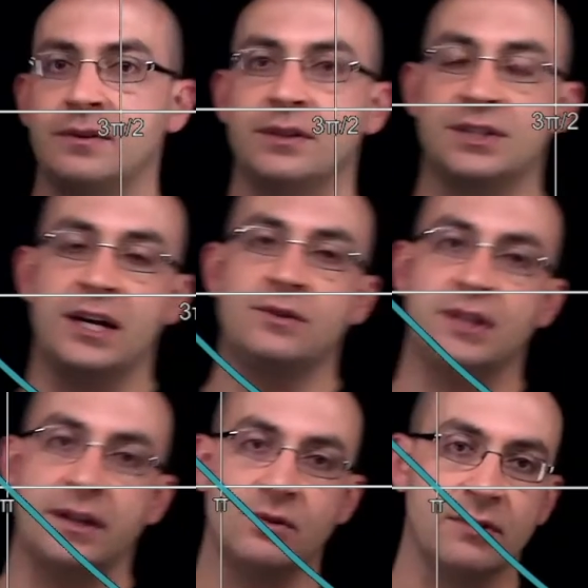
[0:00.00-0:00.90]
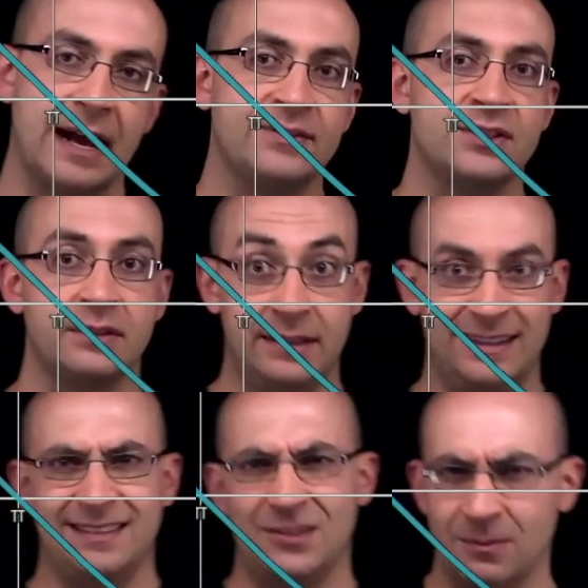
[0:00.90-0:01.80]
because sinusoidal graphs,
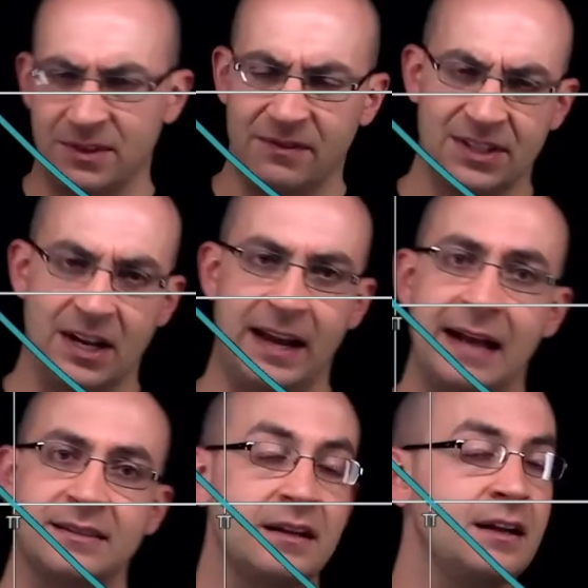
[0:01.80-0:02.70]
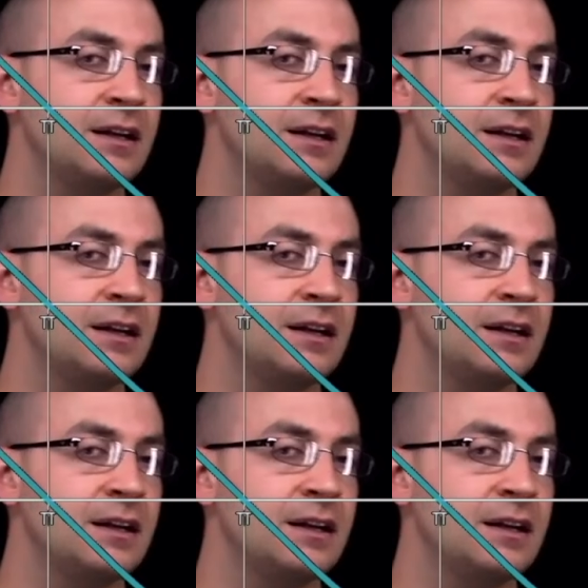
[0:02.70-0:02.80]
in terms of the sine x,